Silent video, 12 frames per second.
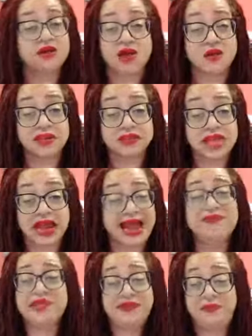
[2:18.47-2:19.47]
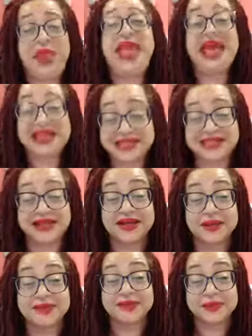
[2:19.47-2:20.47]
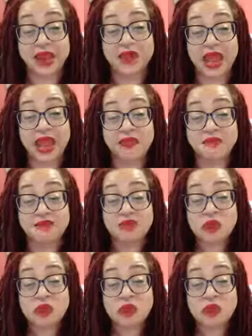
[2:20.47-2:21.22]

No, it's not. I'm just pissed. Okay.